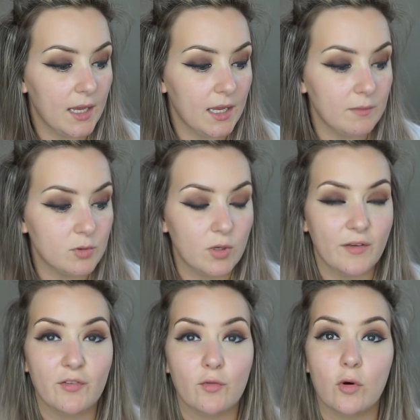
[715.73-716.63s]
So
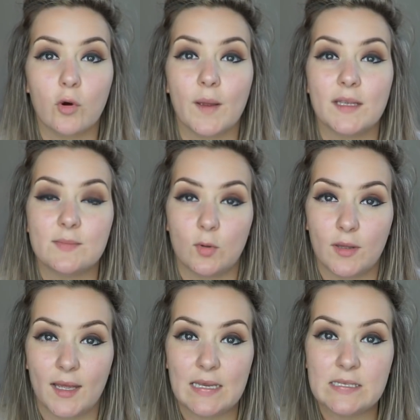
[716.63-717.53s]
if you've got quite small
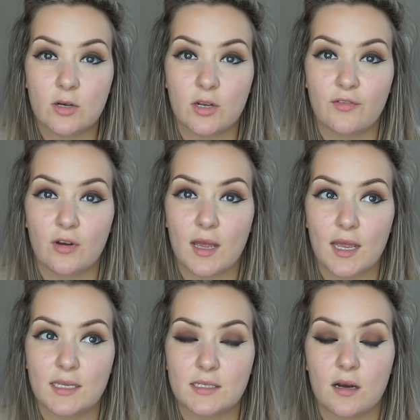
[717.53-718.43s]
eyes, or if your
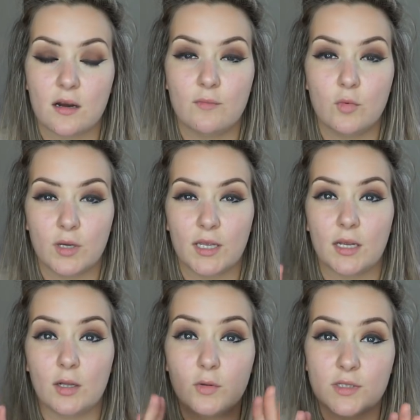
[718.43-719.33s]
eyes are more kind
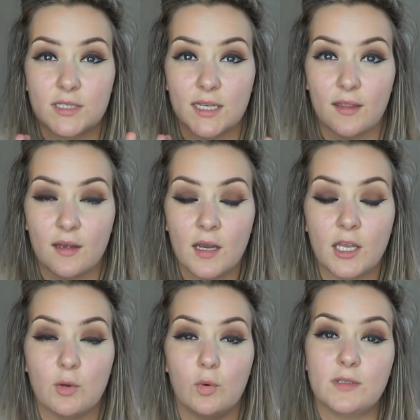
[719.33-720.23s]
of closer together
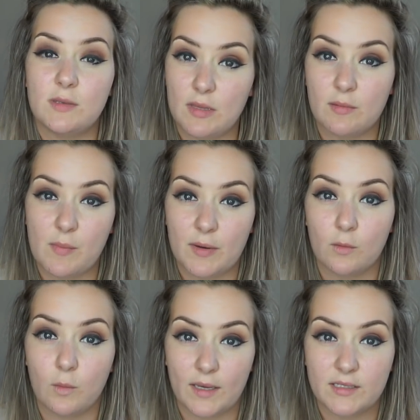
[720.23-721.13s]
and you want to make them appear
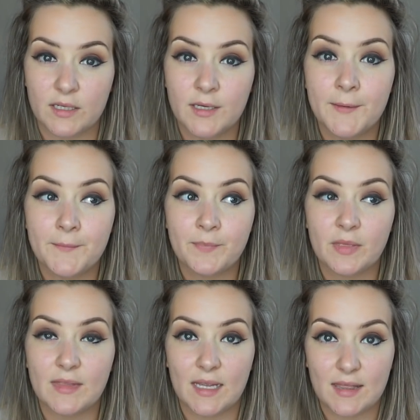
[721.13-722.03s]
wider,
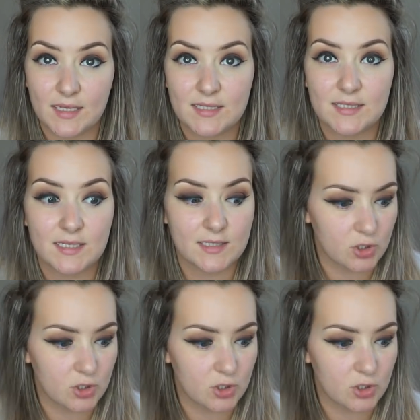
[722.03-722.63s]
then this is